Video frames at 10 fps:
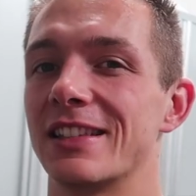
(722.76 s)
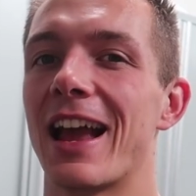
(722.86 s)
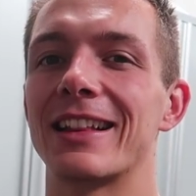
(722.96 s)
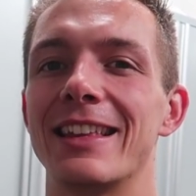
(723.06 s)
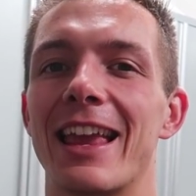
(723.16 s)

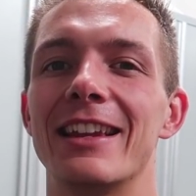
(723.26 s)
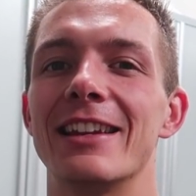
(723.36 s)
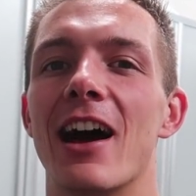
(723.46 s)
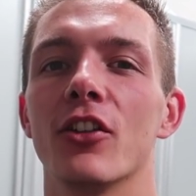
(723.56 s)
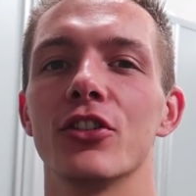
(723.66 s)
exactly
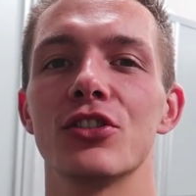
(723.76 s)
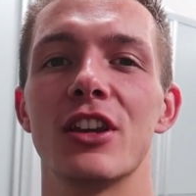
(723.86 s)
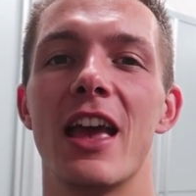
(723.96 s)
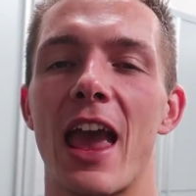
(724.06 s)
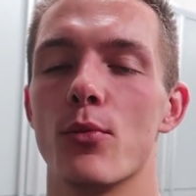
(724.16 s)
$80,
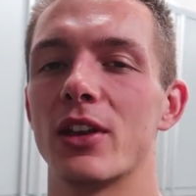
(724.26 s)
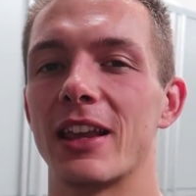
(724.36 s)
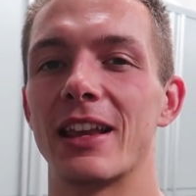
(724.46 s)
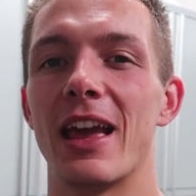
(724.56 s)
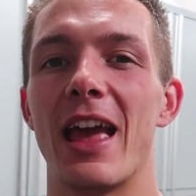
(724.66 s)
and we
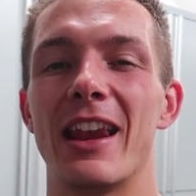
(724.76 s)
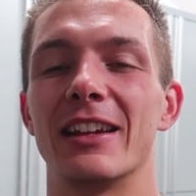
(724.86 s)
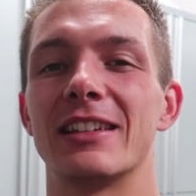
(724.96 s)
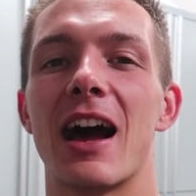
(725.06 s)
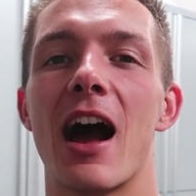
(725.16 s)
can get an
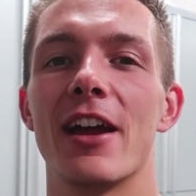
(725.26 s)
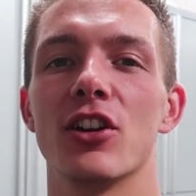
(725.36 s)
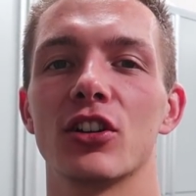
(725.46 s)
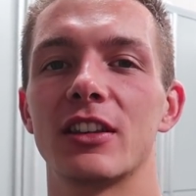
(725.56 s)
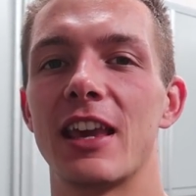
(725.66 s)

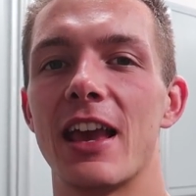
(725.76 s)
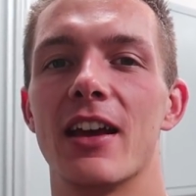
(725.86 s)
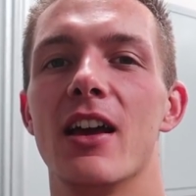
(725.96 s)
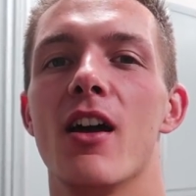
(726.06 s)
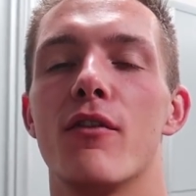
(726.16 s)
entire
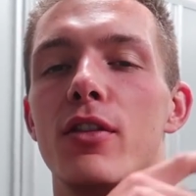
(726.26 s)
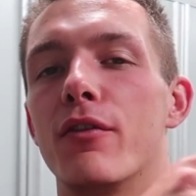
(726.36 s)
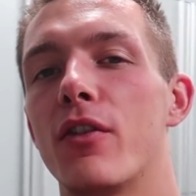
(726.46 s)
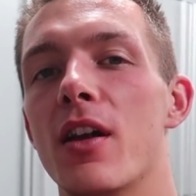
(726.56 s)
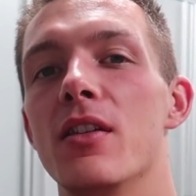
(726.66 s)
kit for the
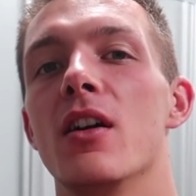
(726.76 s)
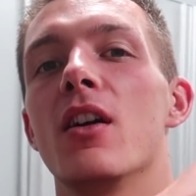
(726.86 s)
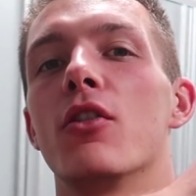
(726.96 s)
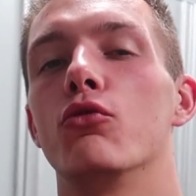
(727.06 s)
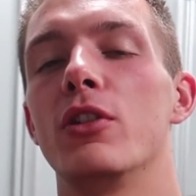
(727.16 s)
front,
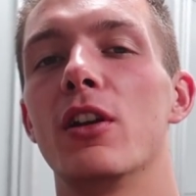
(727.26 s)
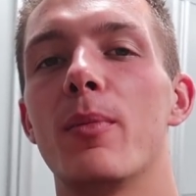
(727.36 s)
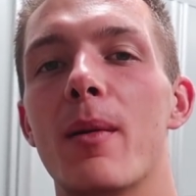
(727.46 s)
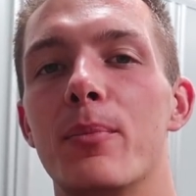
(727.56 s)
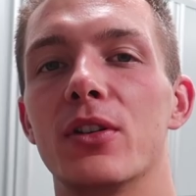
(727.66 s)
rear
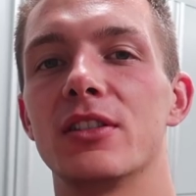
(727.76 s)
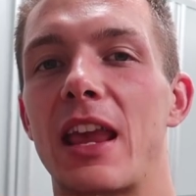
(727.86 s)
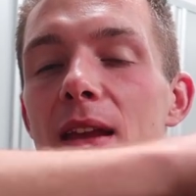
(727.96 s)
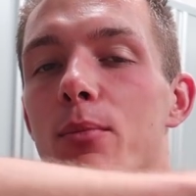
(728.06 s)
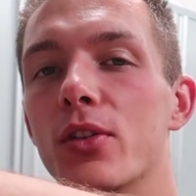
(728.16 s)
bumpers,
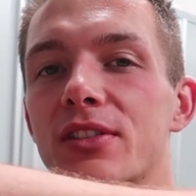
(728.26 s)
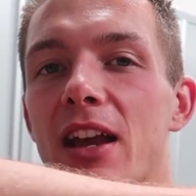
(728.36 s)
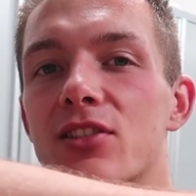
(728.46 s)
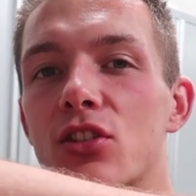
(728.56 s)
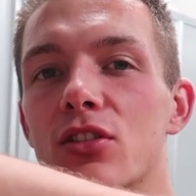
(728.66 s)
and both
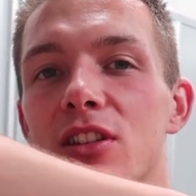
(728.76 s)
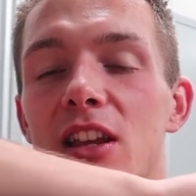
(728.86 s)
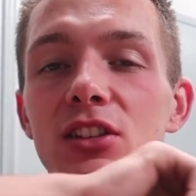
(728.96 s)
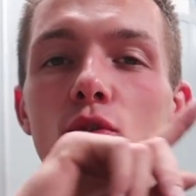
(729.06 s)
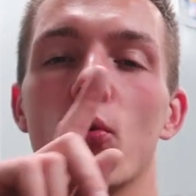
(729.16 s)
side skirts
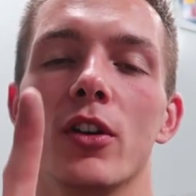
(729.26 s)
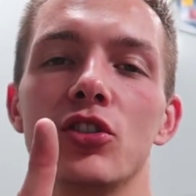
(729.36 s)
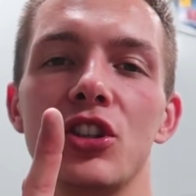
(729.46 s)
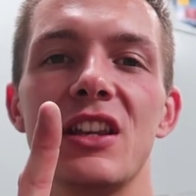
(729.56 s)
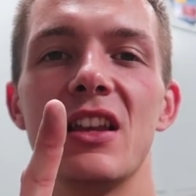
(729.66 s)
into one
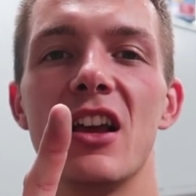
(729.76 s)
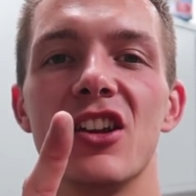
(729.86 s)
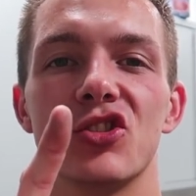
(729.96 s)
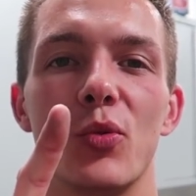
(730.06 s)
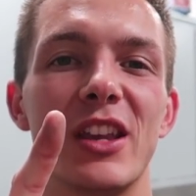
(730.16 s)
sheet,
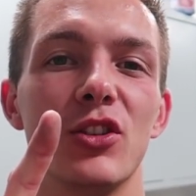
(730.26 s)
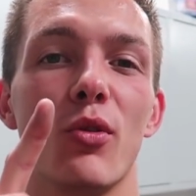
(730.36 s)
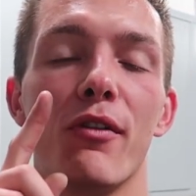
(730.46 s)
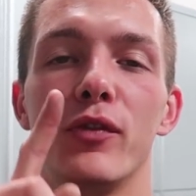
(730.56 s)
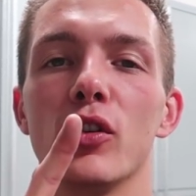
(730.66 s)
so we can
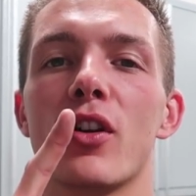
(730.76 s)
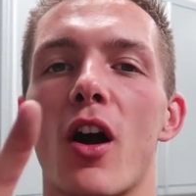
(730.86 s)
do a full